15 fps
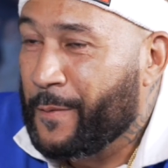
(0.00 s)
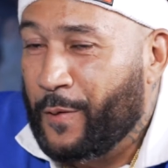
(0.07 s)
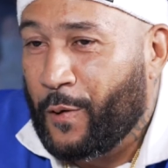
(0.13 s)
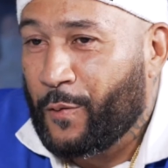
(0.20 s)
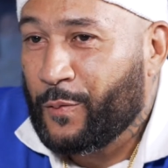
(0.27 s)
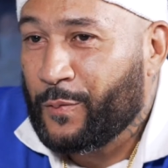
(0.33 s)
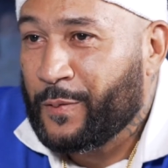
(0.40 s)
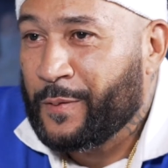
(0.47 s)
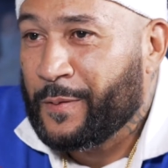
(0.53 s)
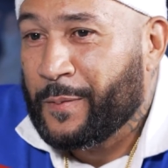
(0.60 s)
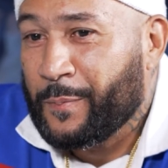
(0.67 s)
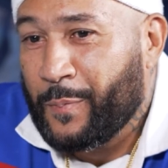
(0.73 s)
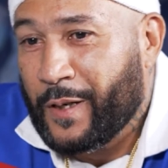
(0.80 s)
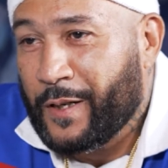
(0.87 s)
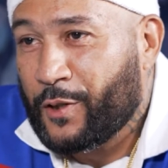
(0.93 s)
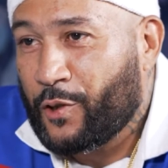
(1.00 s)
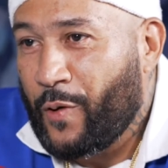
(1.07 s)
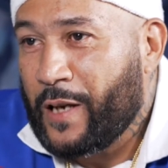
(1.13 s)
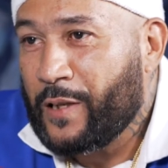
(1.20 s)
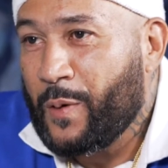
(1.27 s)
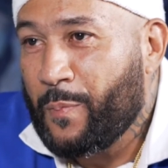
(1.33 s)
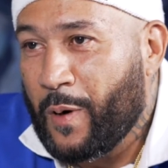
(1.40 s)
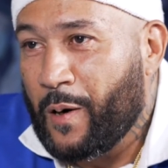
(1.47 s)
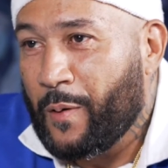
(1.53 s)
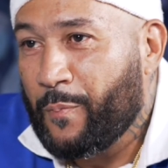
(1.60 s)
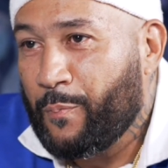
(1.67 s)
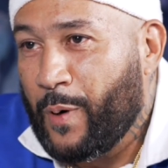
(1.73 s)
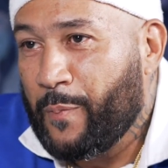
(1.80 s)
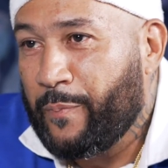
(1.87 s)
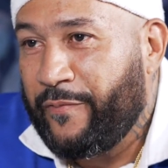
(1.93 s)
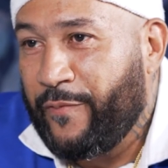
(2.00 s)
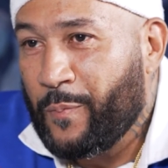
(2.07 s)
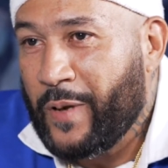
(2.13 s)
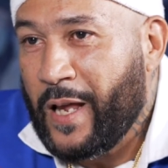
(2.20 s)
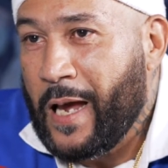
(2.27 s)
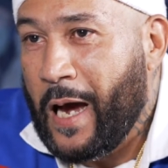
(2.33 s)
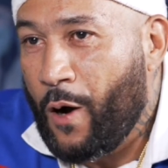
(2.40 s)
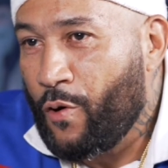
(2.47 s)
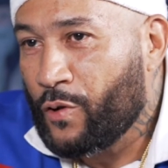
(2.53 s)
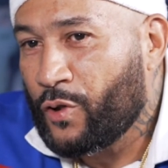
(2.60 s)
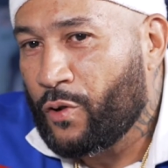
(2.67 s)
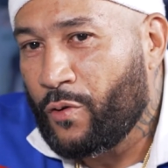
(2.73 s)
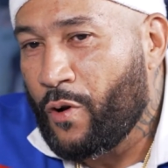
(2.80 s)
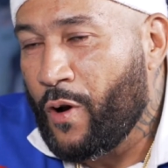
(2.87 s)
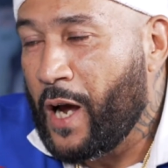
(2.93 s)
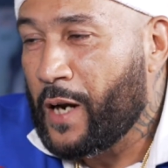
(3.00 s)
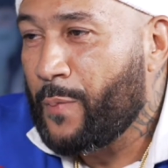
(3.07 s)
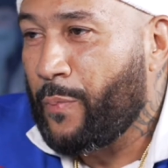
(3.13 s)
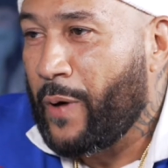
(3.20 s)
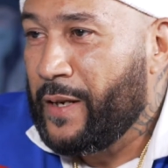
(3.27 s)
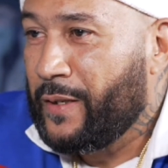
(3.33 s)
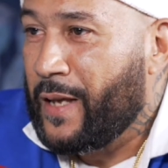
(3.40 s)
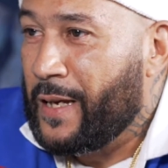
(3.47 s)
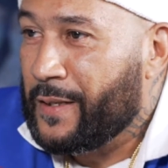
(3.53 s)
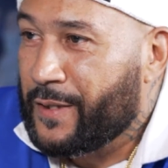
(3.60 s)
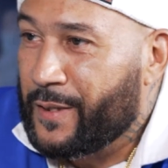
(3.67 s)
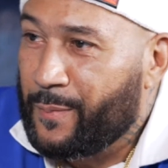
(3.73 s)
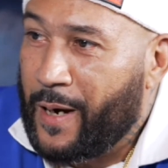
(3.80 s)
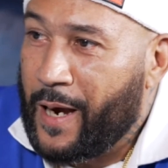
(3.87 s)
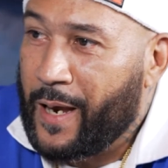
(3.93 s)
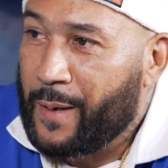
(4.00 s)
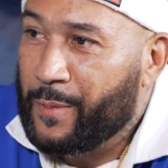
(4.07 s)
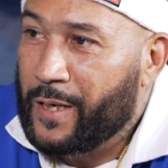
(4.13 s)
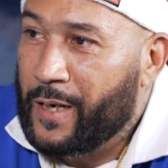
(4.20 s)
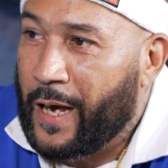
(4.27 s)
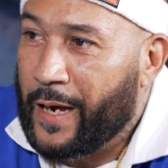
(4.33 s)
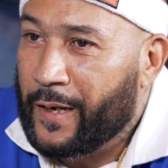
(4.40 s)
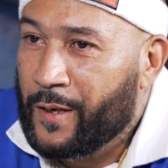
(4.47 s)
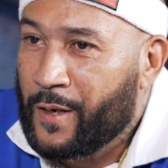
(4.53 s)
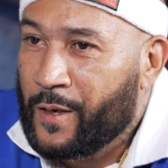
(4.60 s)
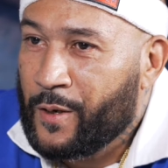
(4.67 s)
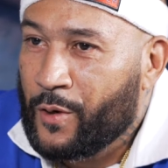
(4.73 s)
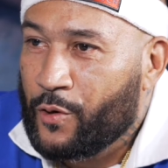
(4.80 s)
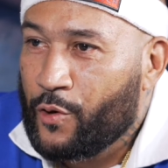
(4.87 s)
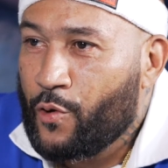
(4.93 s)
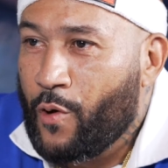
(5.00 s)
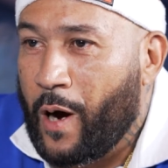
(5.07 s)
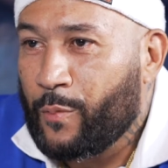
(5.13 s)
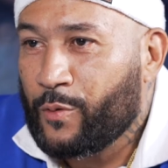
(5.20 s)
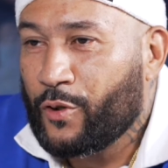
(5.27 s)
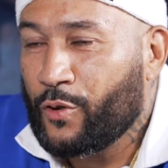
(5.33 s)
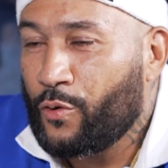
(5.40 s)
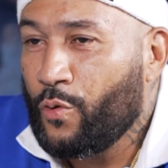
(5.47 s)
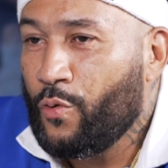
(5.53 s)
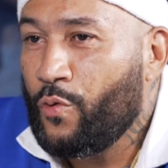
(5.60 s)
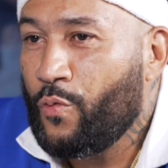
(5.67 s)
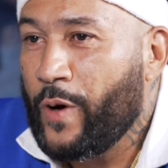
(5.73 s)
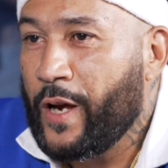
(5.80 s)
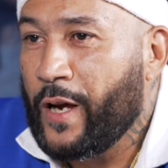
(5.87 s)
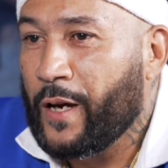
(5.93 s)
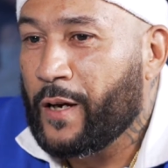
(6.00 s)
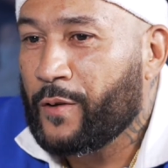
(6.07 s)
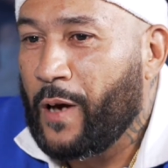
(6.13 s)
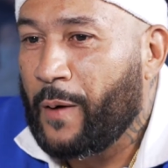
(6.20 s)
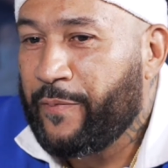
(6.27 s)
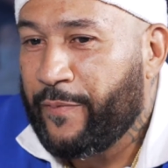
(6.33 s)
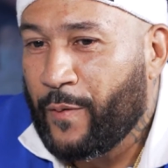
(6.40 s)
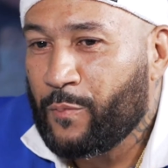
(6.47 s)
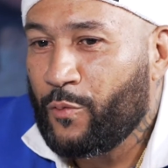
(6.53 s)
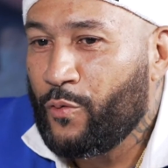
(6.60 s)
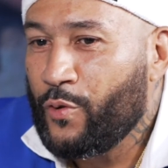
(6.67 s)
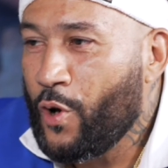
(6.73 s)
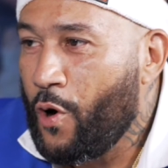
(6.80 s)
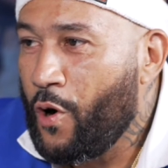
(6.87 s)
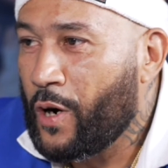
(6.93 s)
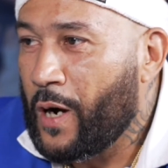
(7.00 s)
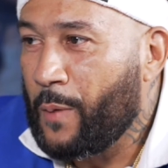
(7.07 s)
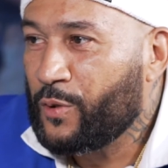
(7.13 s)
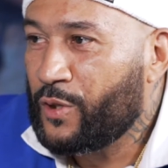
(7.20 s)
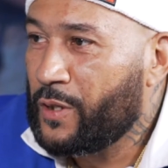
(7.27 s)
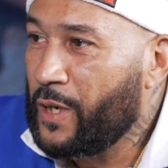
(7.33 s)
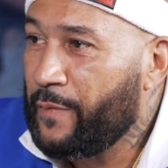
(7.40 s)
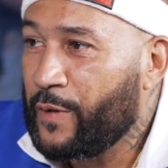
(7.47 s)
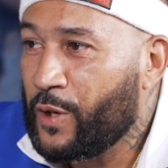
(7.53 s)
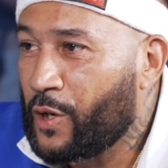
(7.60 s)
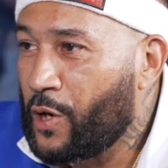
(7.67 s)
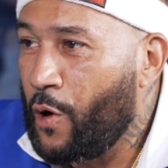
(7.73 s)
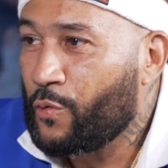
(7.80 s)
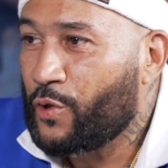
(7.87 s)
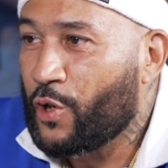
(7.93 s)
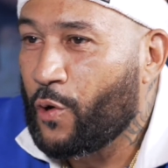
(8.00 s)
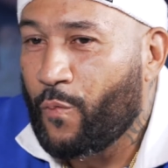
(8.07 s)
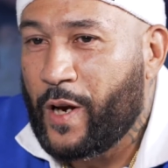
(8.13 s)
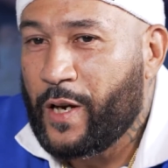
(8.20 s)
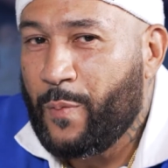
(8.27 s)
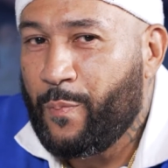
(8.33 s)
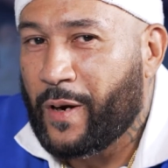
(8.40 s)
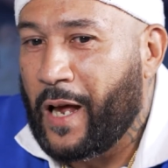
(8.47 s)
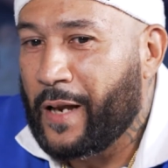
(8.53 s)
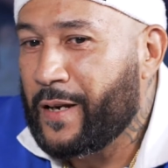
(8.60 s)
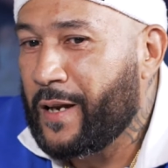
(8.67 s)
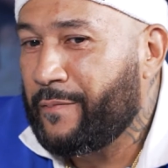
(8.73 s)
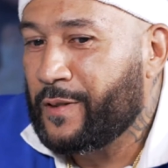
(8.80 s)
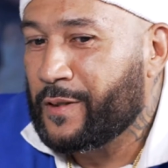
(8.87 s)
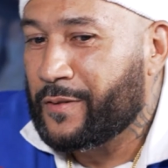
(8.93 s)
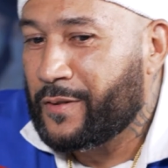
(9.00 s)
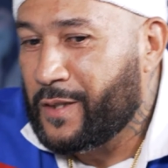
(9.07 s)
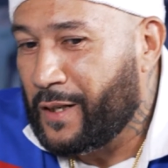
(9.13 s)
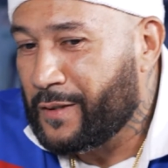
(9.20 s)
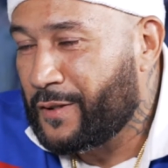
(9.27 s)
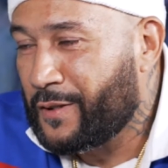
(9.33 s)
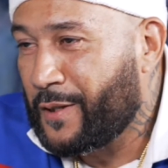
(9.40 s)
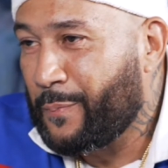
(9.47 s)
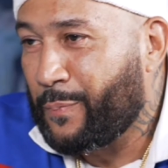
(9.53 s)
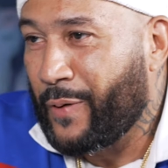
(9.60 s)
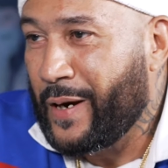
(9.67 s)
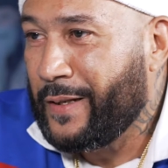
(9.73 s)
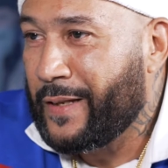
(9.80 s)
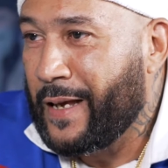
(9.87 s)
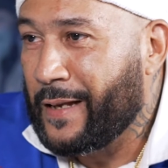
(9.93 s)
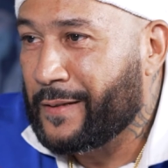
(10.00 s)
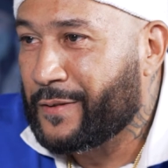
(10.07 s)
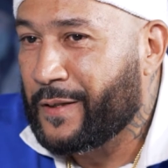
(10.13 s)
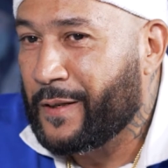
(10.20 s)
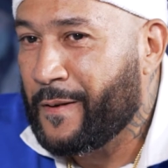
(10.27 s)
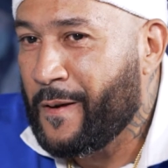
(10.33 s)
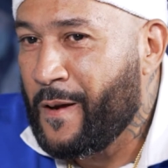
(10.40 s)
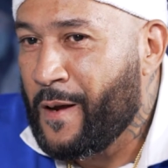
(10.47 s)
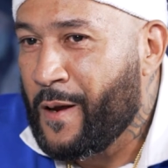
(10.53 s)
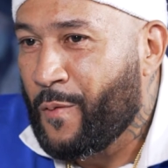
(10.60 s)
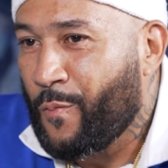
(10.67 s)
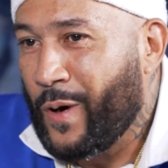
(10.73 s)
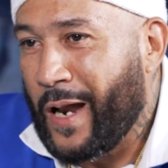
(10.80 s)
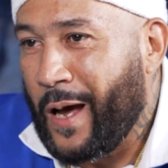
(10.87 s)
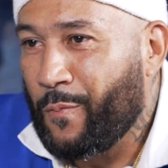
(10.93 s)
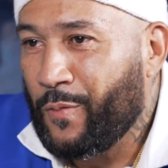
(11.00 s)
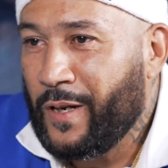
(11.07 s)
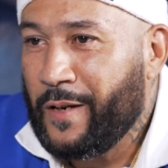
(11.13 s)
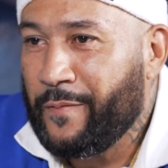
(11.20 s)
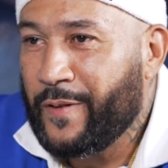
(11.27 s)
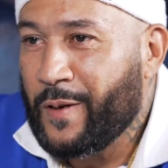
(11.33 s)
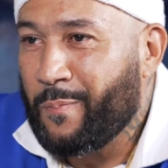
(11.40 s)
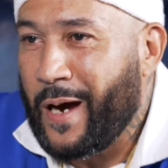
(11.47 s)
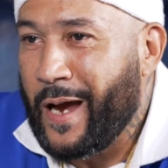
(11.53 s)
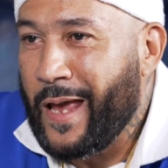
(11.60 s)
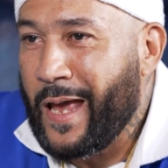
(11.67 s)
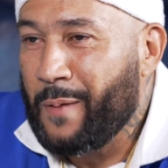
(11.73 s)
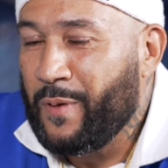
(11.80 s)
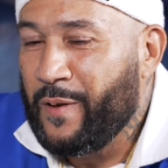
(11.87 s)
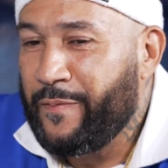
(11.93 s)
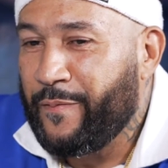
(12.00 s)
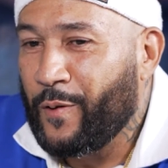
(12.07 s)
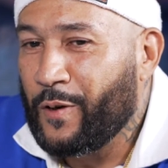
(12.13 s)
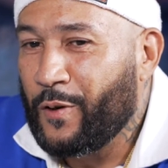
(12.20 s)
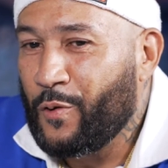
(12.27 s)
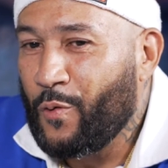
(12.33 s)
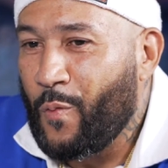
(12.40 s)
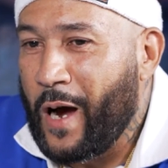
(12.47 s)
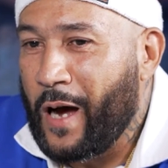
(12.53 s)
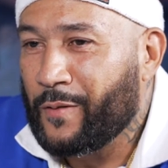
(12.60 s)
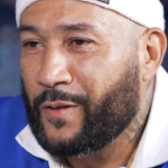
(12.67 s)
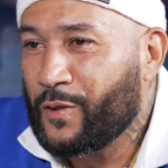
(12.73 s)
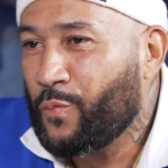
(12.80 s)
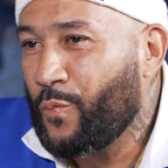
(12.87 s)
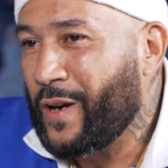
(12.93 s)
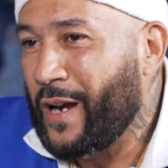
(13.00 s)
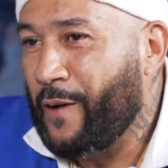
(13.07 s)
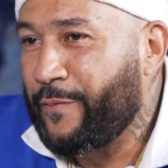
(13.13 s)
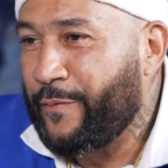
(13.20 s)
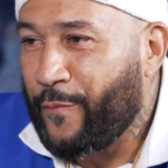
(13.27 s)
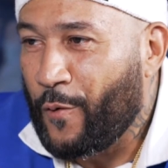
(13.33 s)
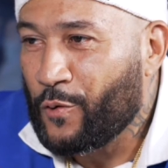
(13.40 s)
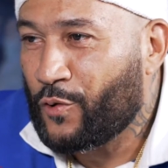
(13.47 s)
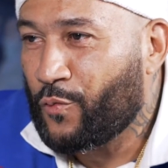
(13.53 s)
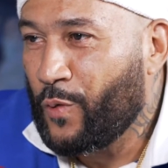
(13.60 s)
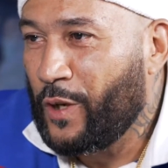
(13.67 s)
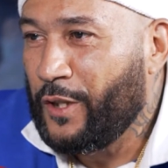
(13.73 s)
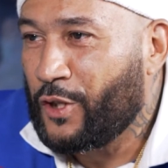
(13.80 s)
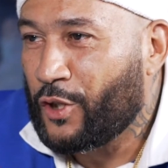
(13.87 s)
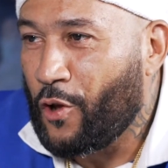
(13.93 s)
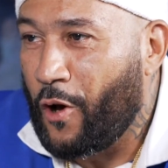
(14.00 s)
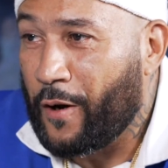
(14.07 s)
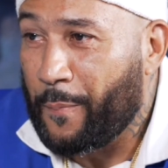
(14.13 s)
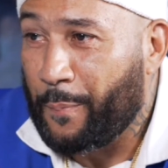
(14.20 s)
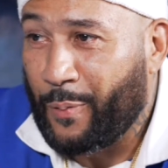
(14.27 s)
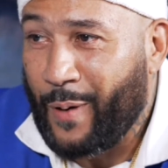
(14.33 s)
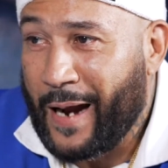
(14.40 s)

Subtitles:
you know. But it's crazy. But from there, I also learned how to break dance in Miami. Like, you know, I was a dude where I'm from New York. I was living the culture already, but I never touched the break dancing. When I lived in Miami for a little while, this is when I first really started